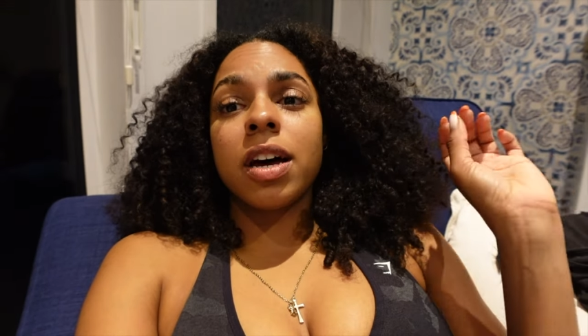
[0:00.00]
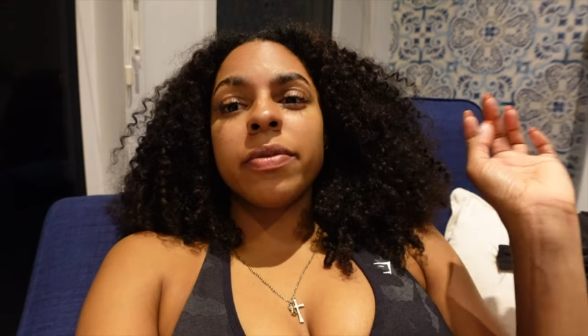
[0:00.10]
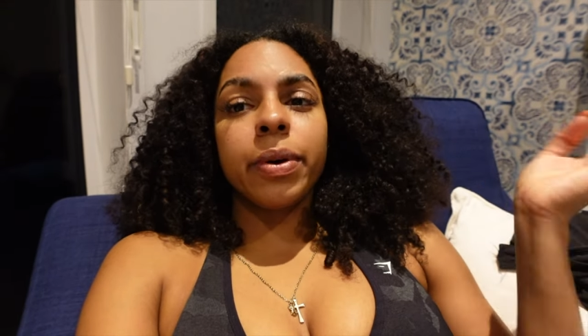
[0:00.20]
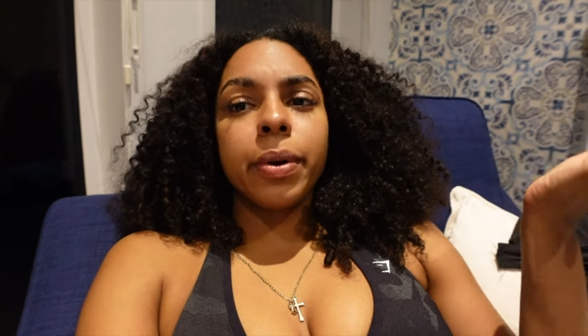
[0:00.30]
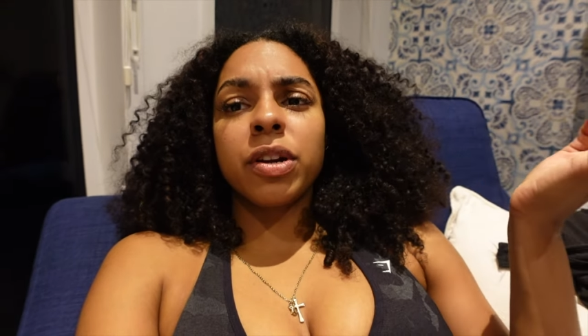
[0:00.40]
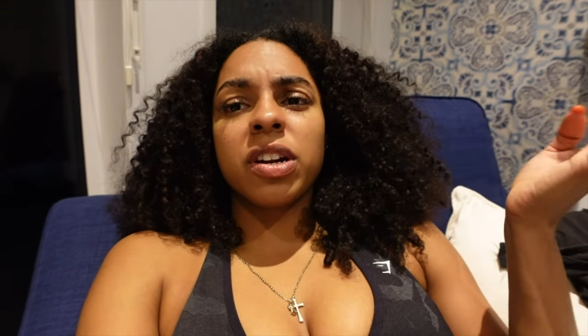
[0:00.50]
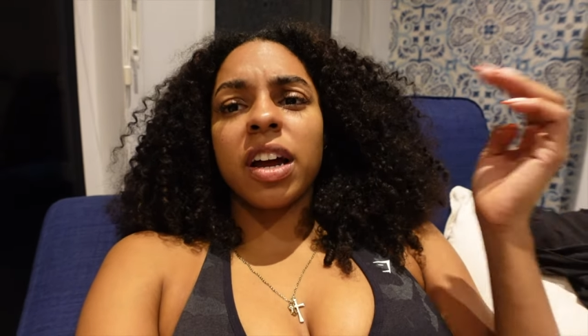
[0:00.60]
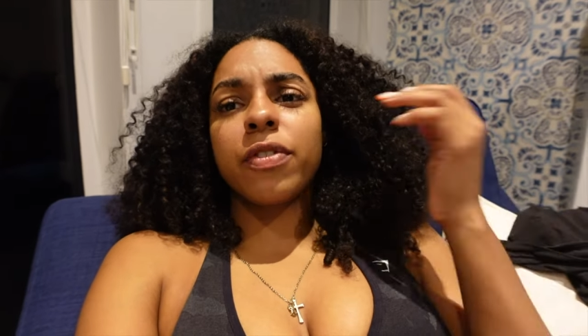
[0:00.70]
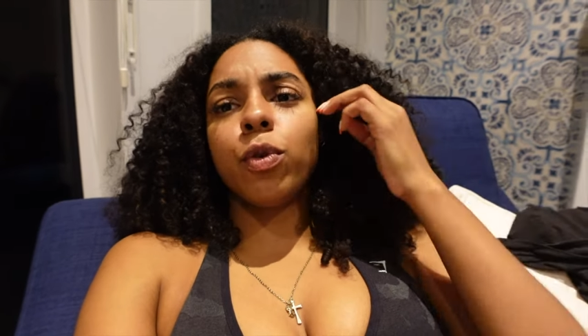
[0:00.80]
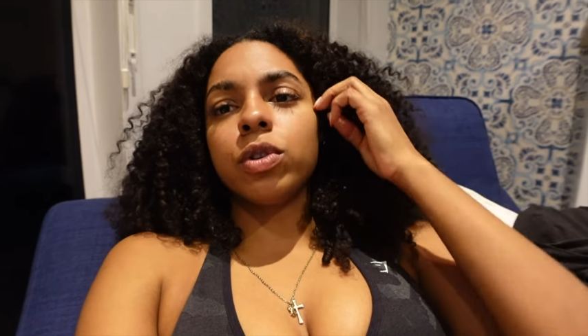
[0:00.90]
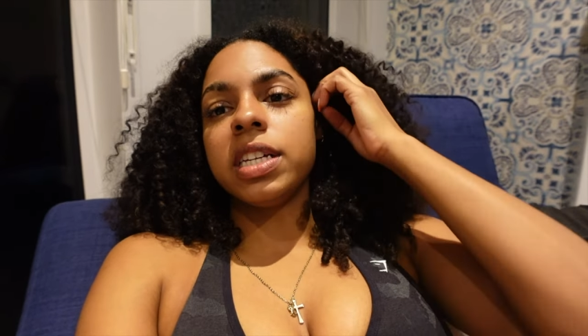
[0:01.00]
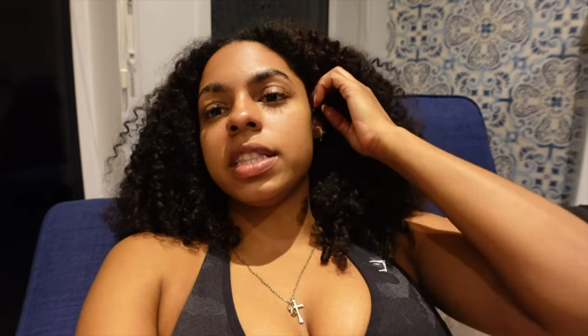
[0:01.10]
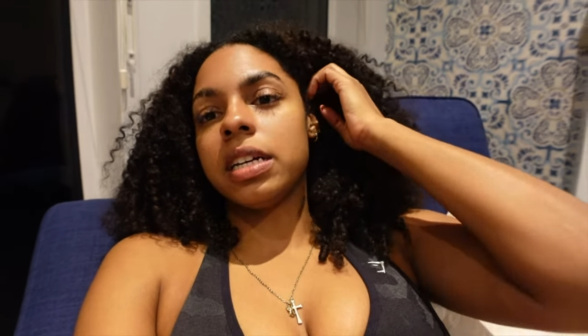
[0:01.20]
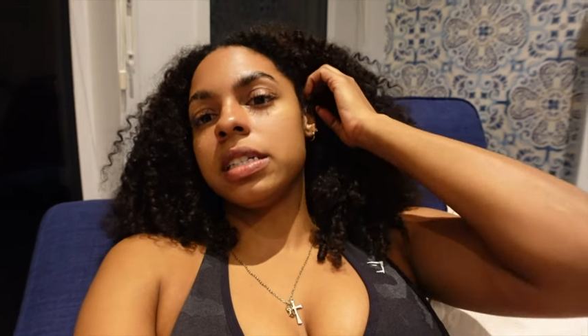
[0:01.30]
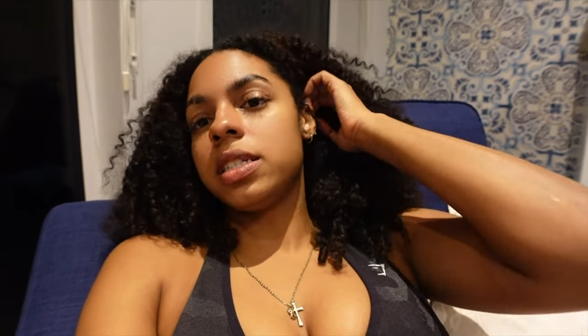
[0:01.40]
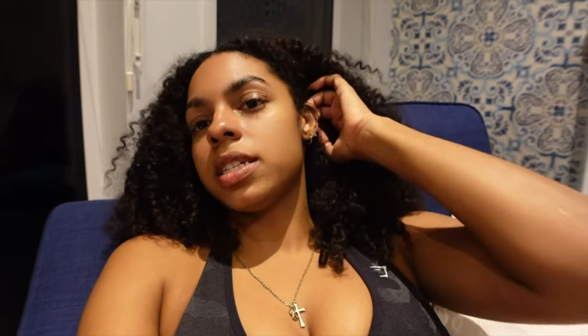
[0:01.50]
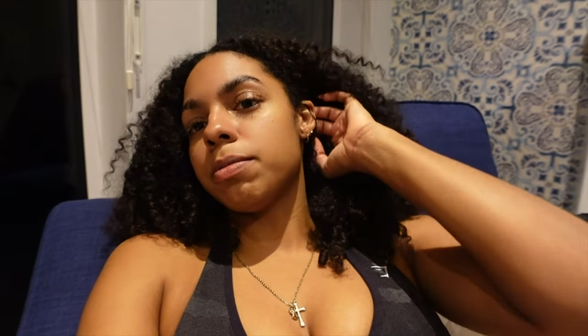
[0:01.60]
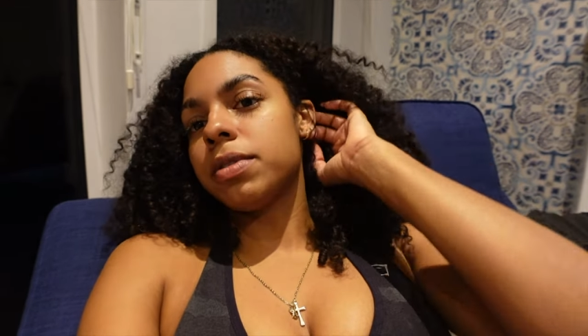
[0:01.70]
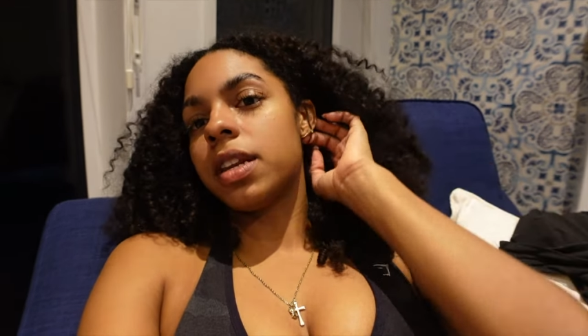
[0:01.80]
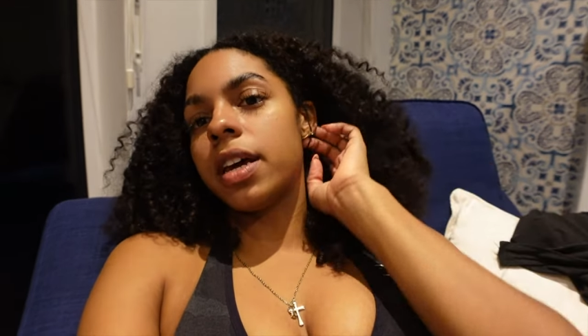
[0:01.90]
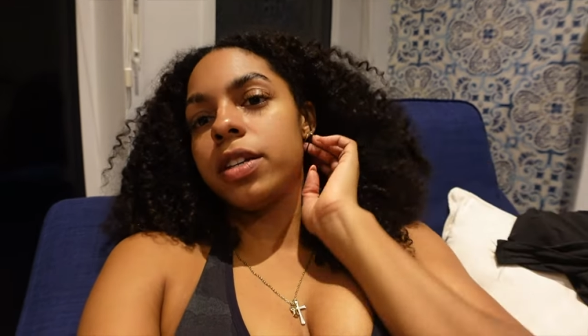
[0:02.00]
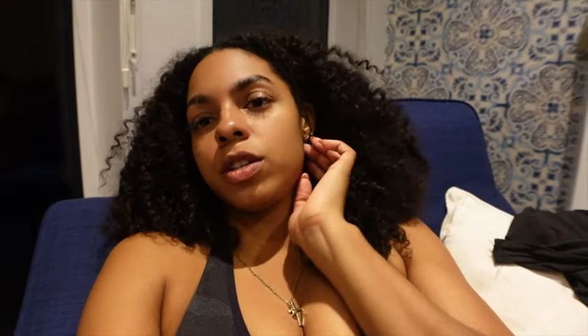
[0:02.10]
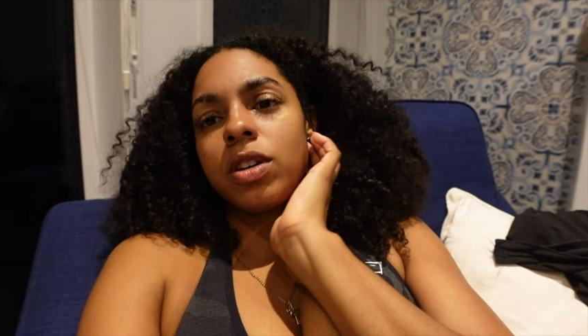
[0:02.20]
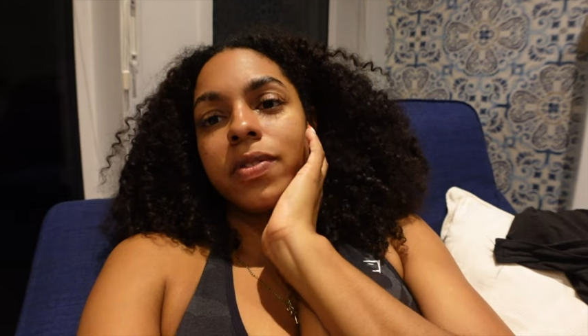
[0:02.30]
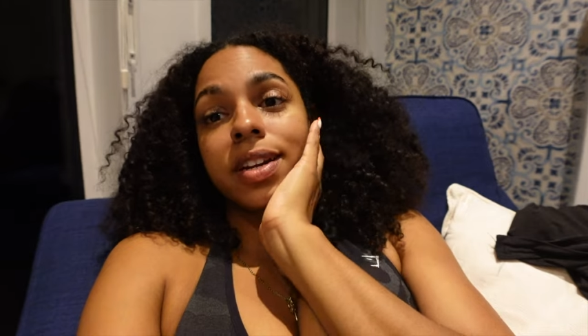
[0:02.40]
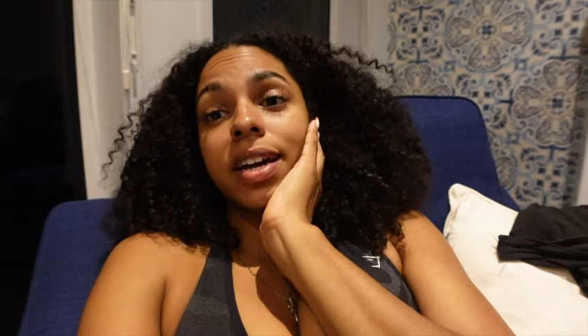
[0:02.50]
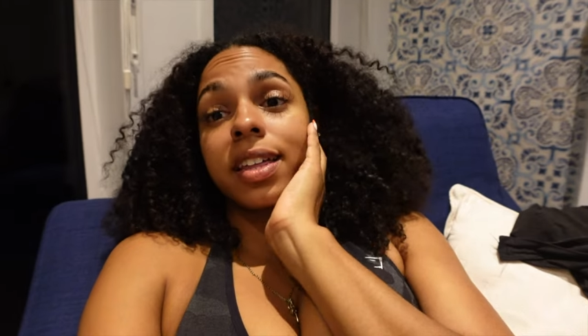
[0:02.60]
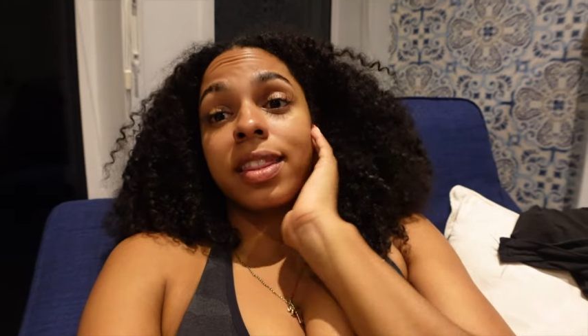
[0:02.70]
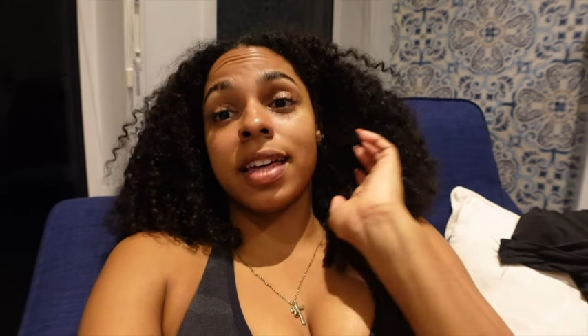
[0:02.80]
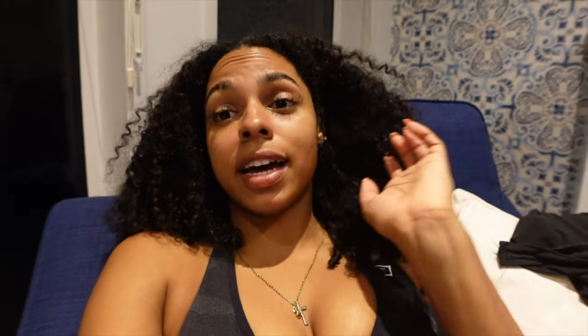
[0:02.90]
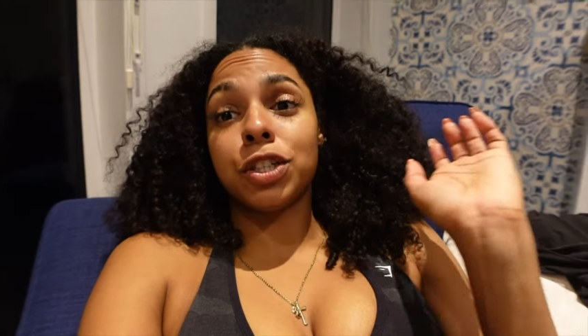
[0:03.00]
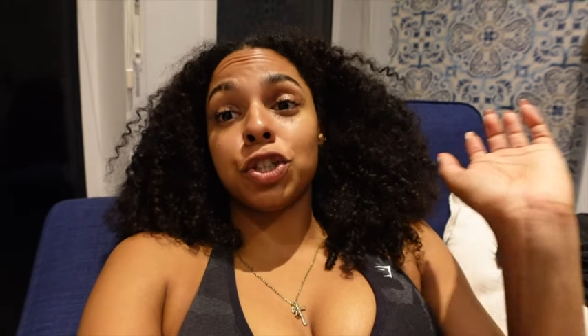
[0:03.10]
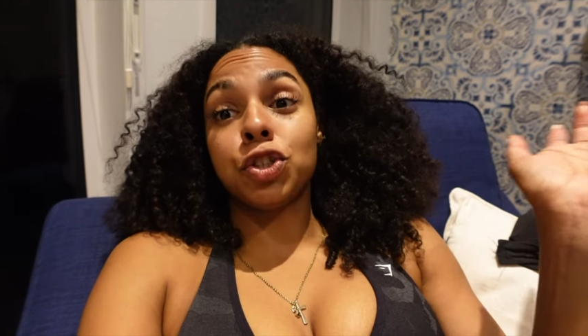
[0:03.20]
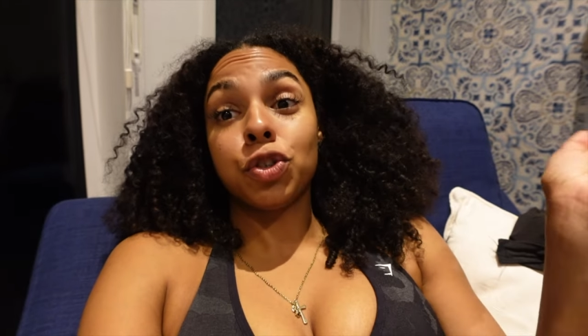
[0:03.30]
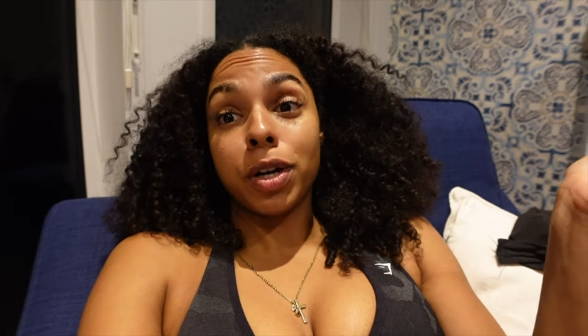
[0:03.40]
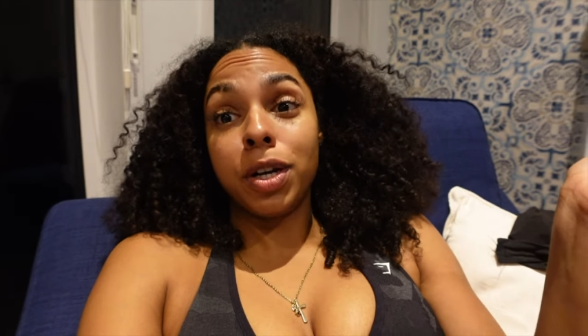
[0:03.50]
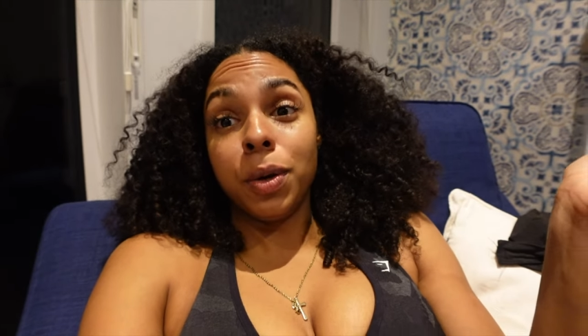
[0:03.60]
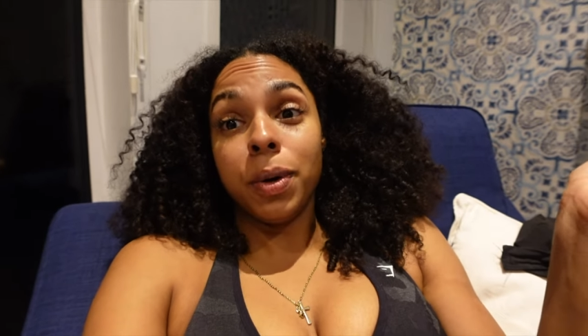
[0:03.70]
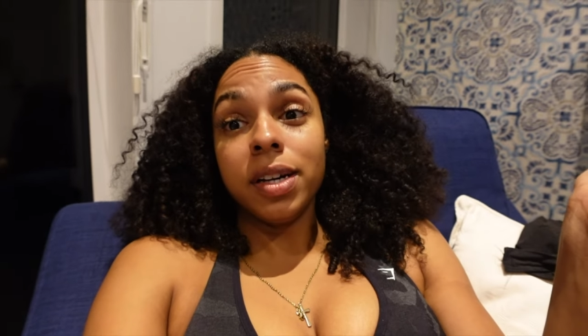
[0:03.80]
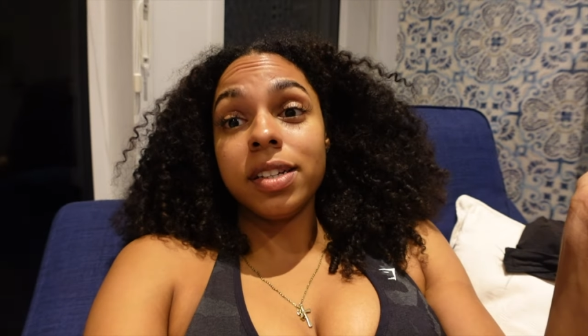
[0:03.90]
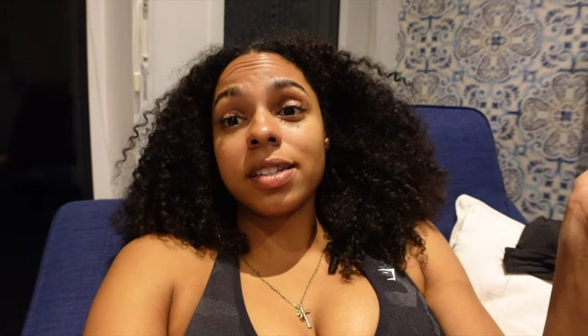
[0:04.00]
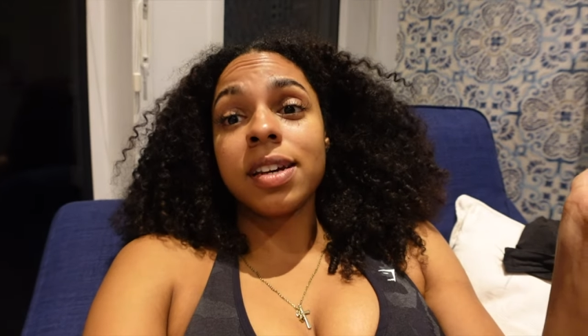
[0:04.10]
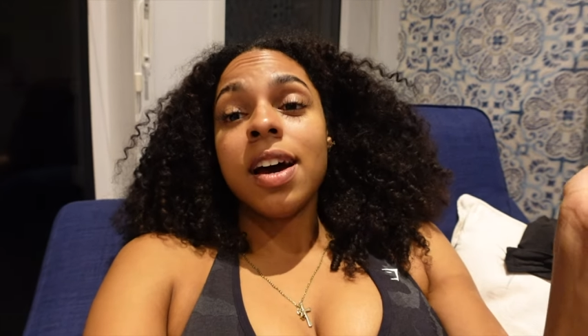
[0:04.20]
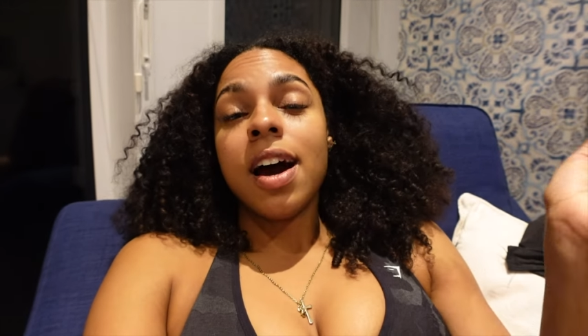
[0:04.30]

I think we're gonna do like 14,000 steps today, so it's not even like that strenuous.